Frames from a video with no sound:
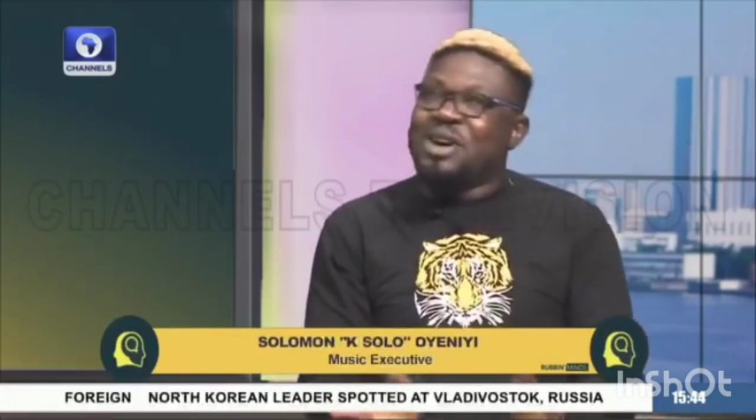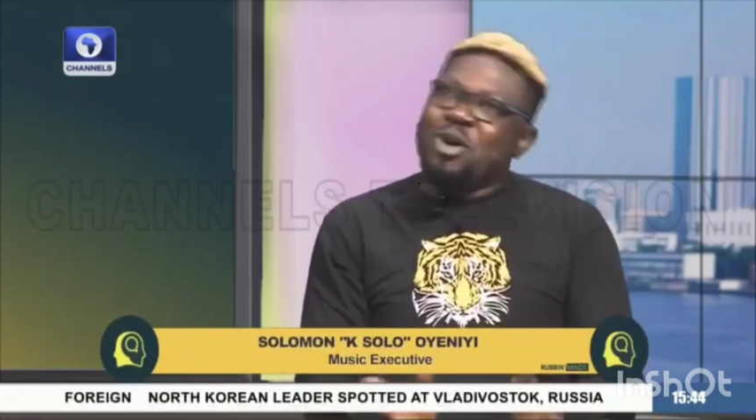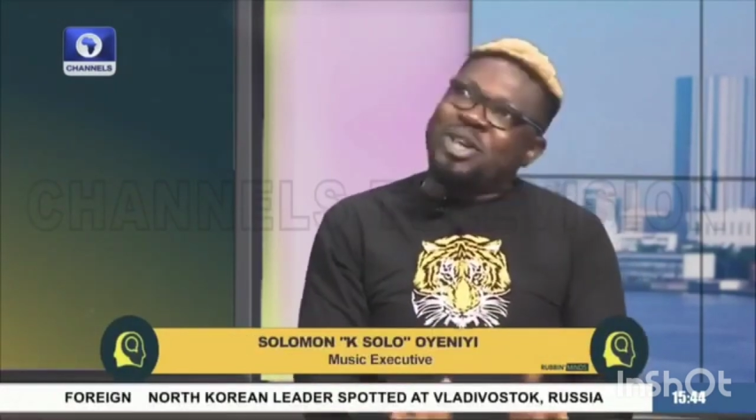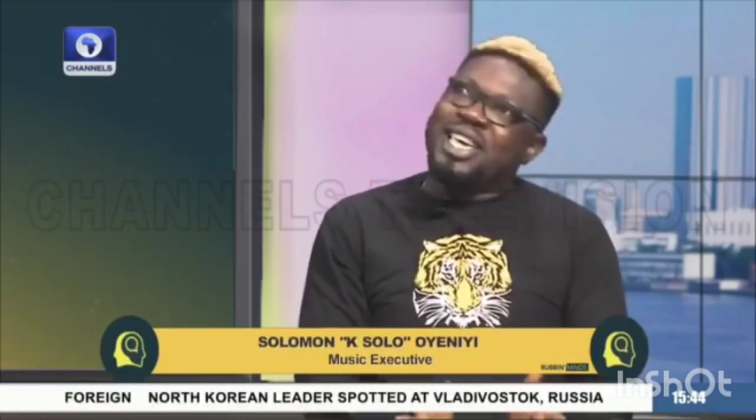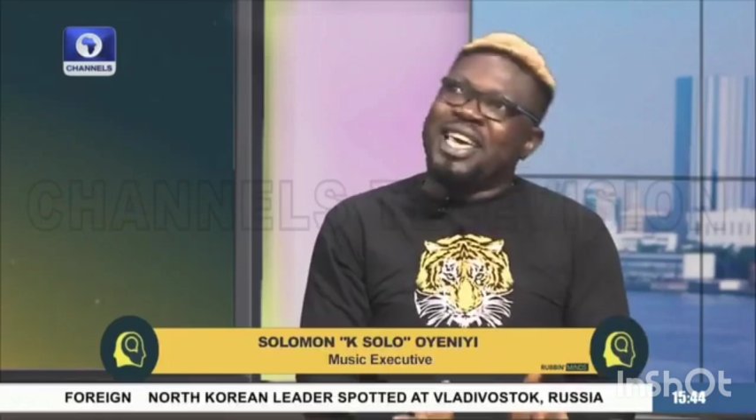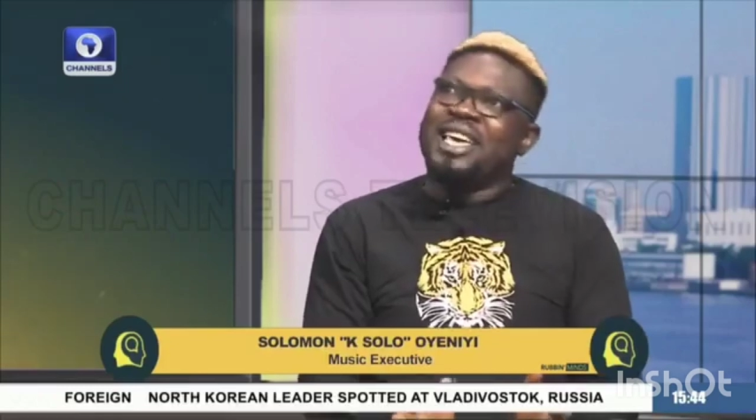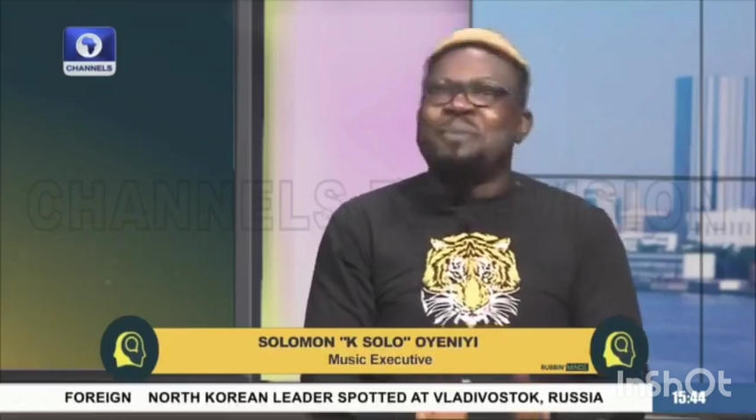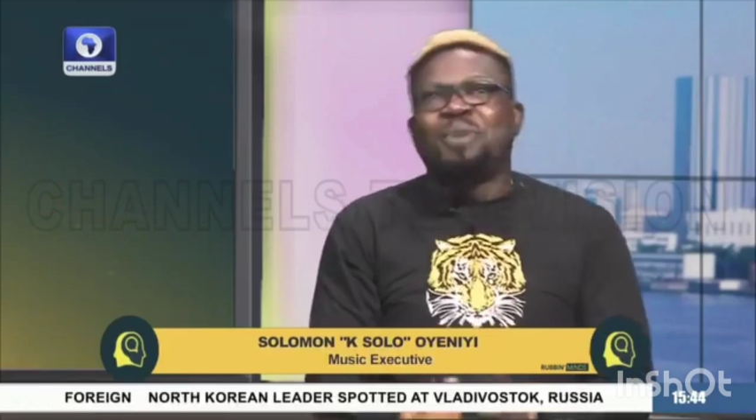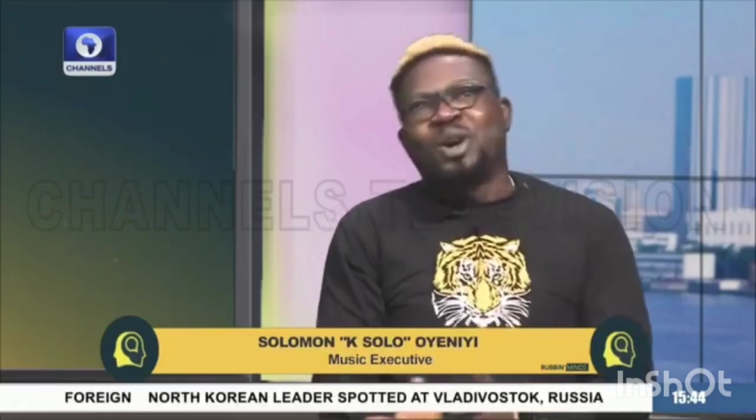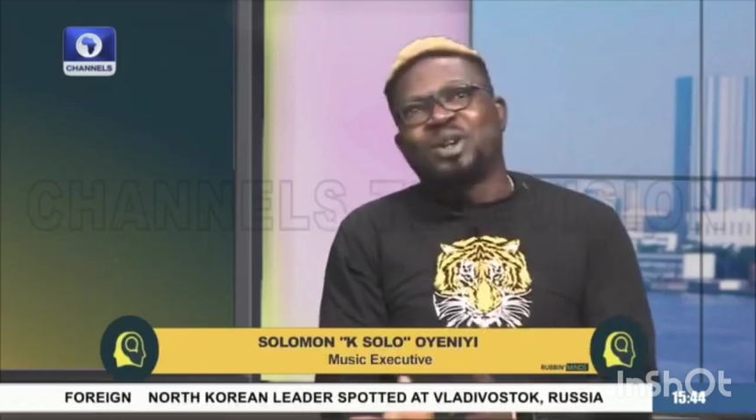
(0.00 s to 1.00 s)
okay,
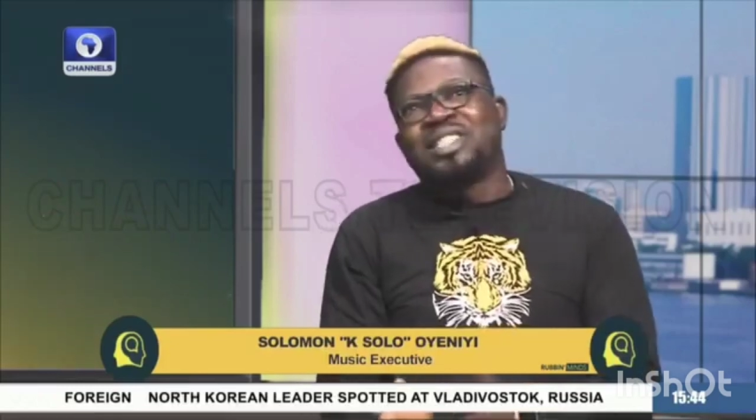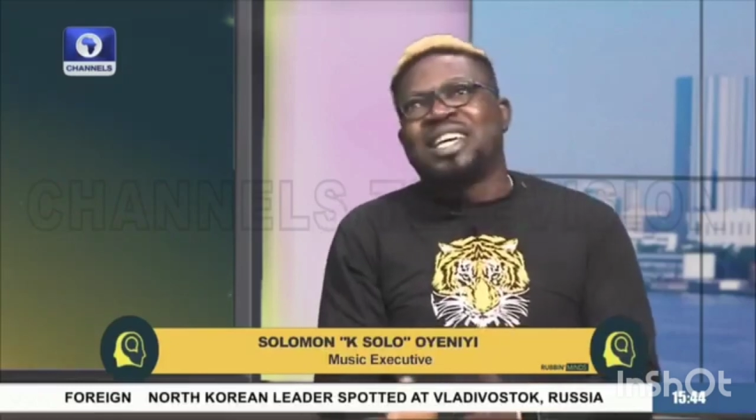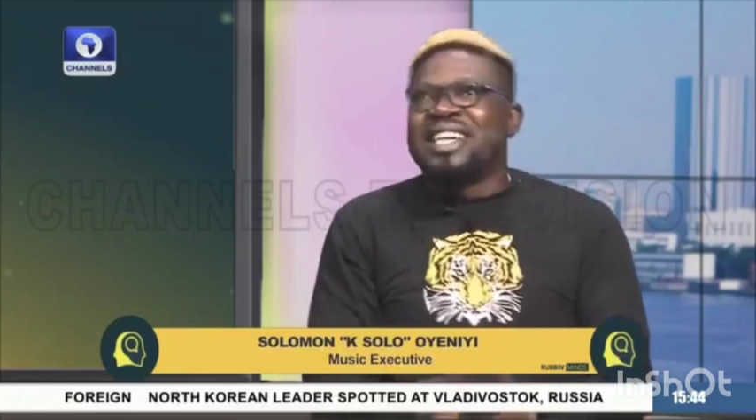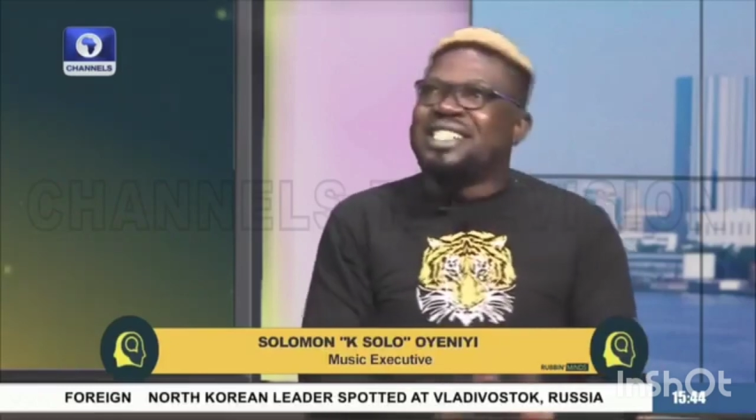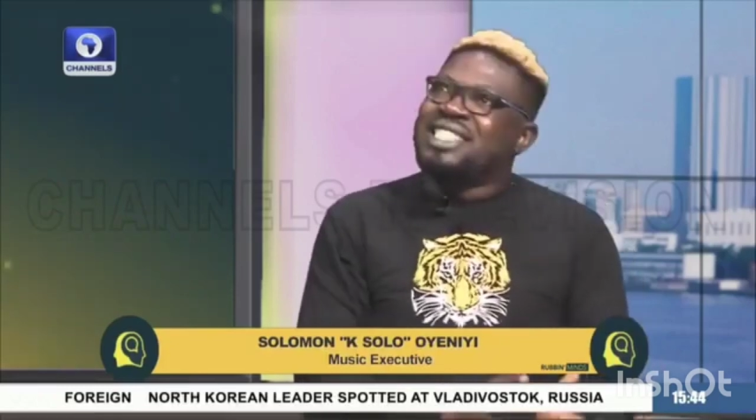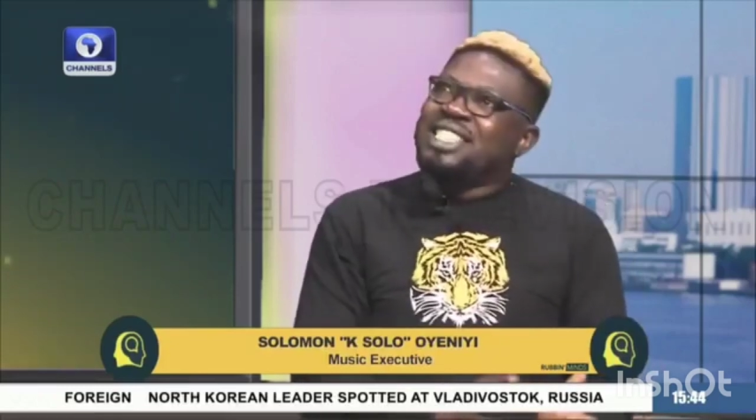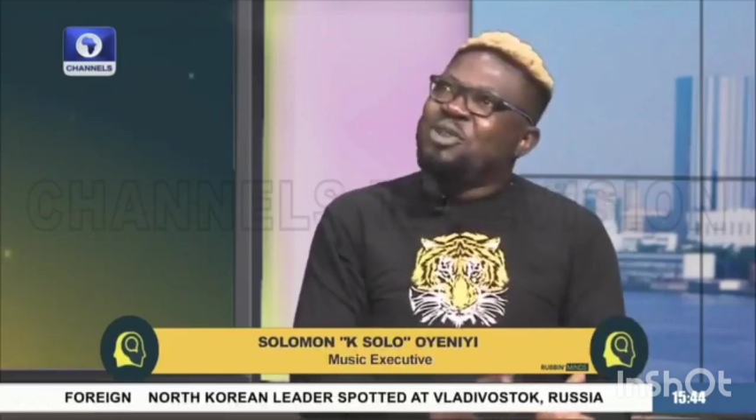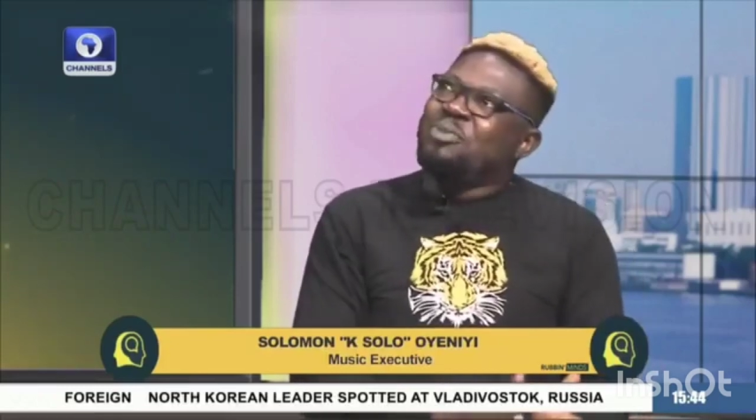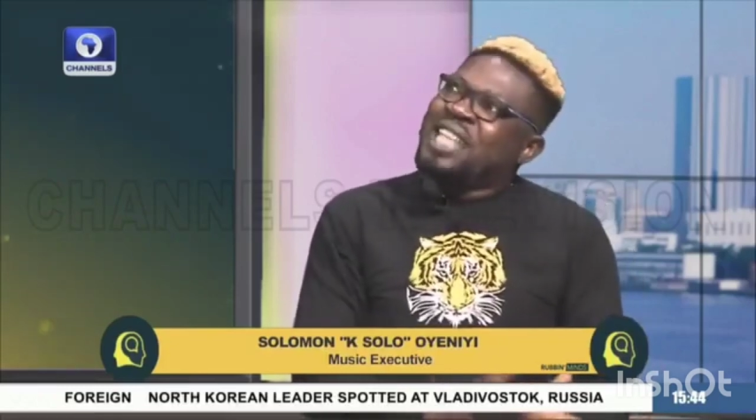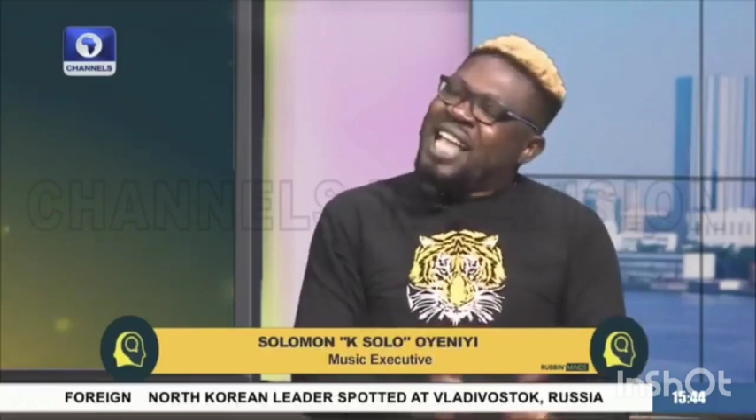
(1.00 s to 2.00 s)
because it's
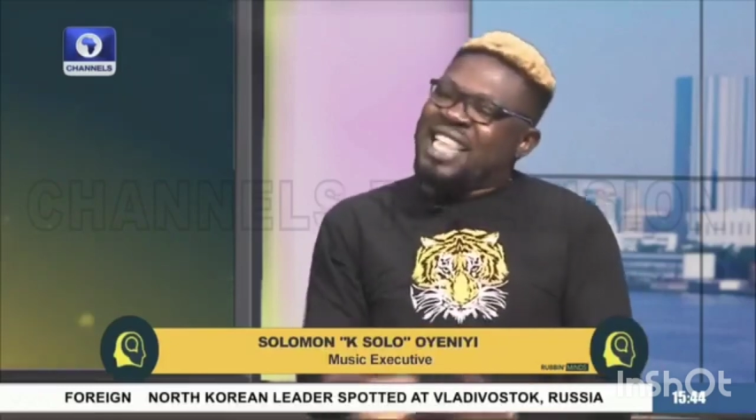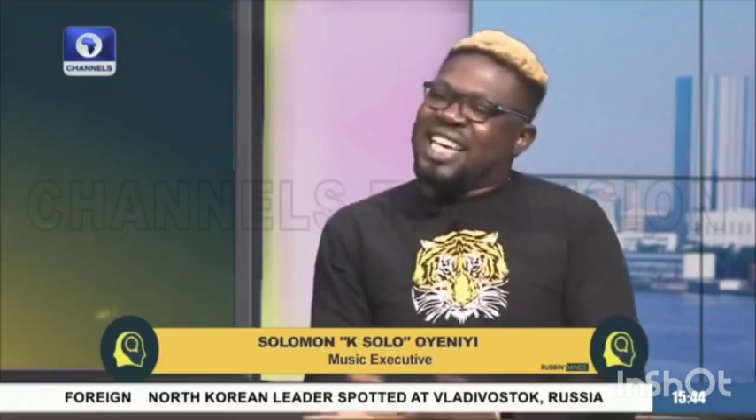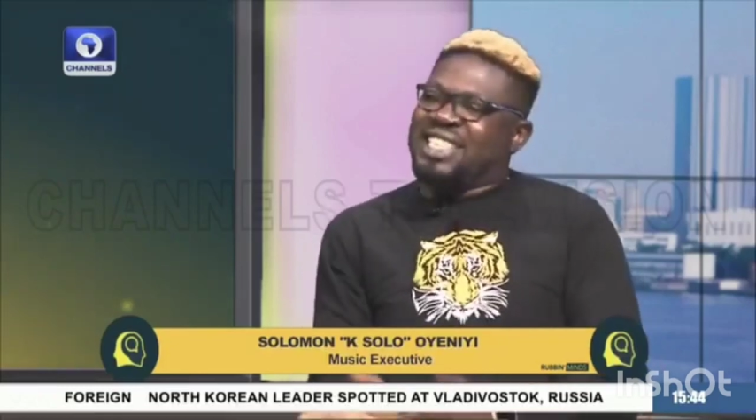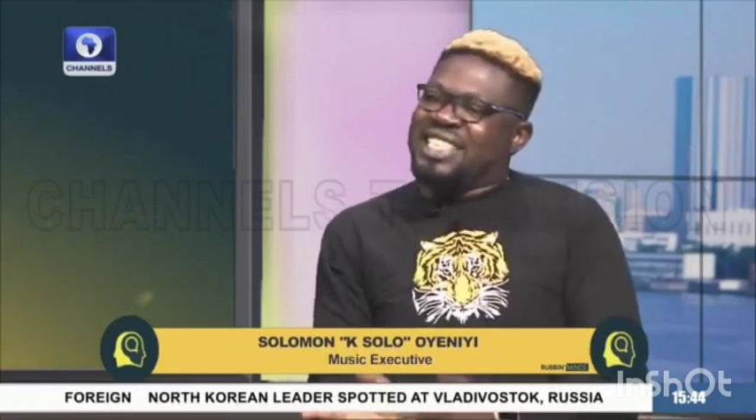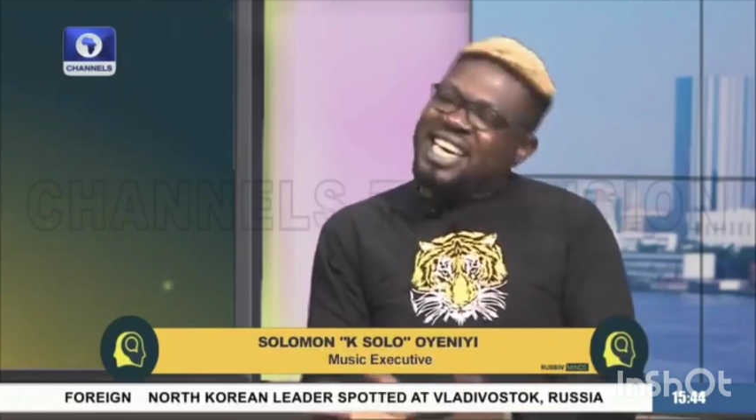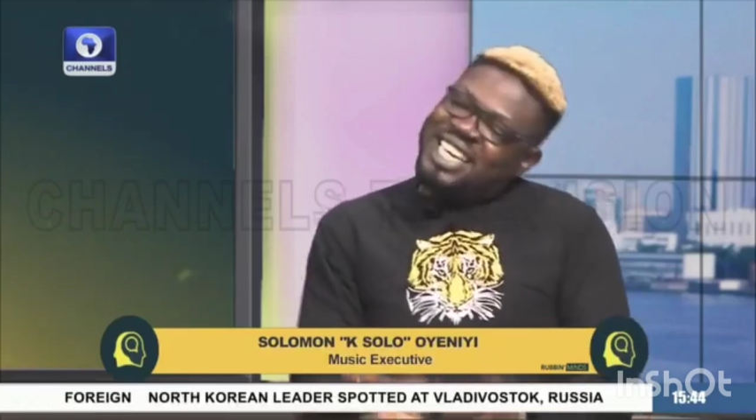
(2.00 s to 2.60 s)
still been alleged,